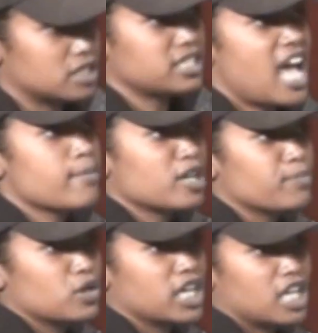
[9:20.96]
The
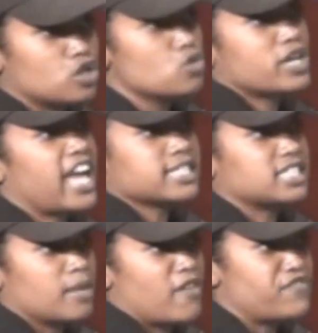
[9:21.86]
same community you
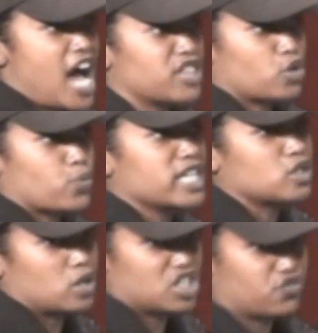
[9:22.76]
can't seem to find the
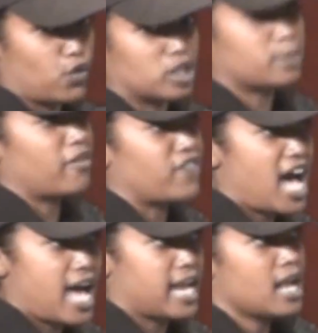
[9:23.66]
resources for to
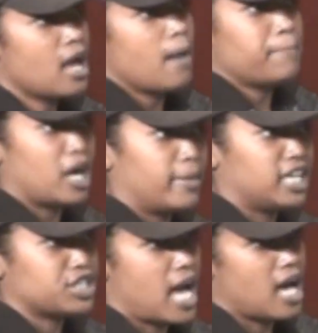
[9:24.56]
provide
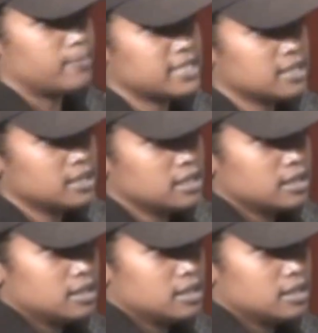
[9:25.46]
permanent jobs,